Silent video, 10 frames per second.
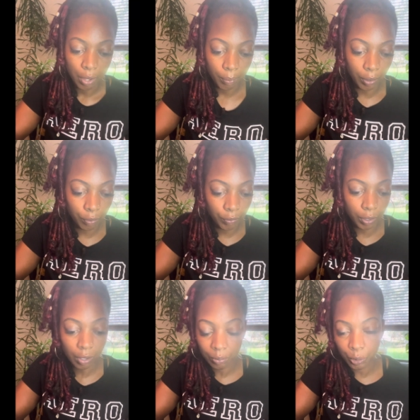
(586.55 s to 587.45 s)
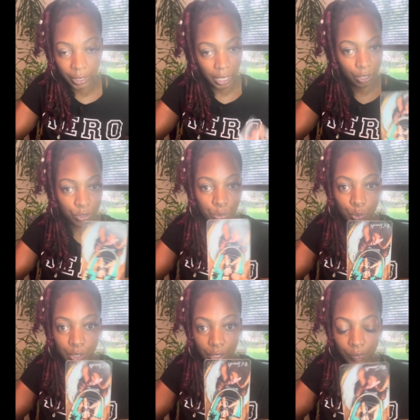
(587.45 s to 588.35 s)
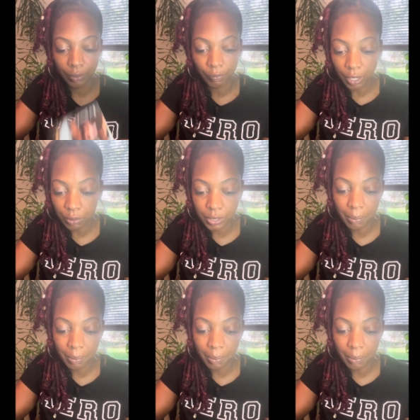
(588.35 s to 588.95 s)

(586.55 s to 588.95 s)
But overall, with the Eight of Swords in the reverse,